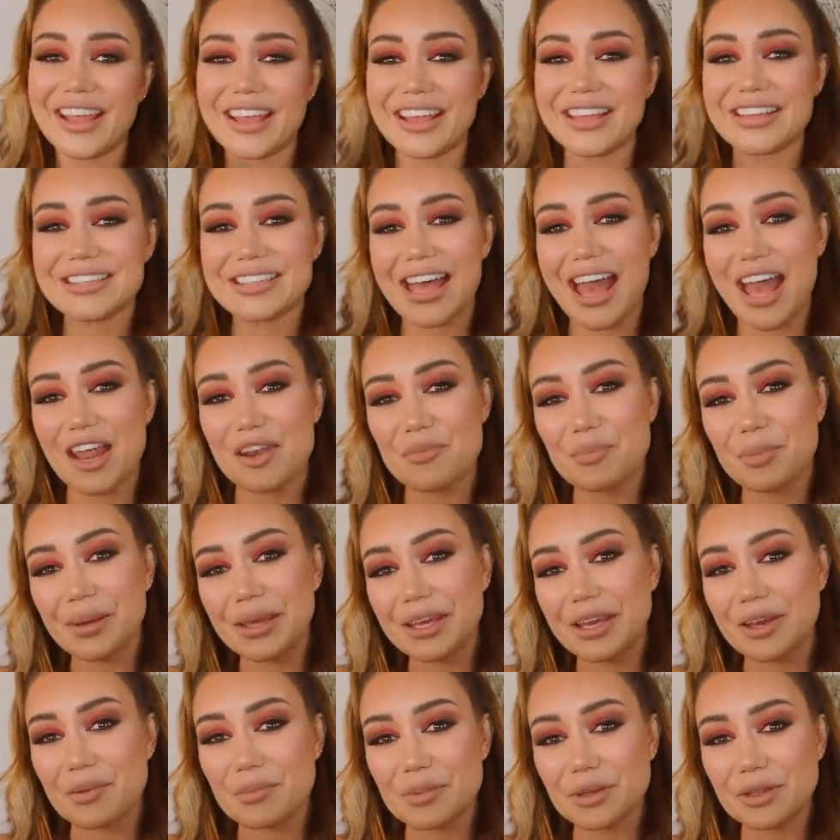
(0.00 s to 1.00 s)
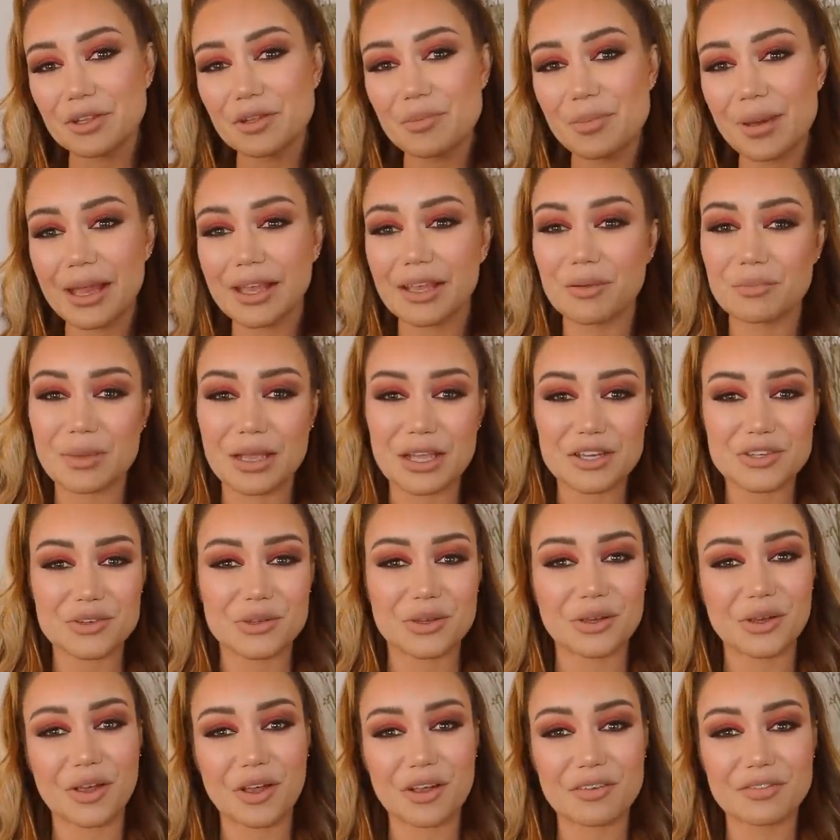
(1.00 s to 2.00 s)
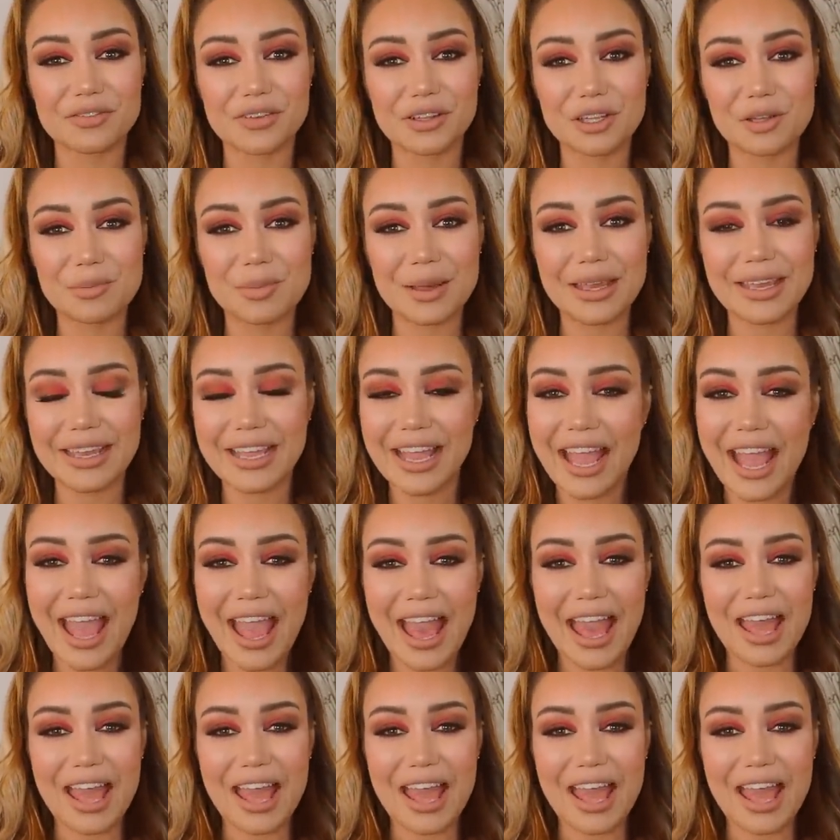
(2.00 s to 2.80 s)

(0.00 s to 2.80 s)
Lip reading: It's at Pia Muhlenbeck. Make sure you go follow me.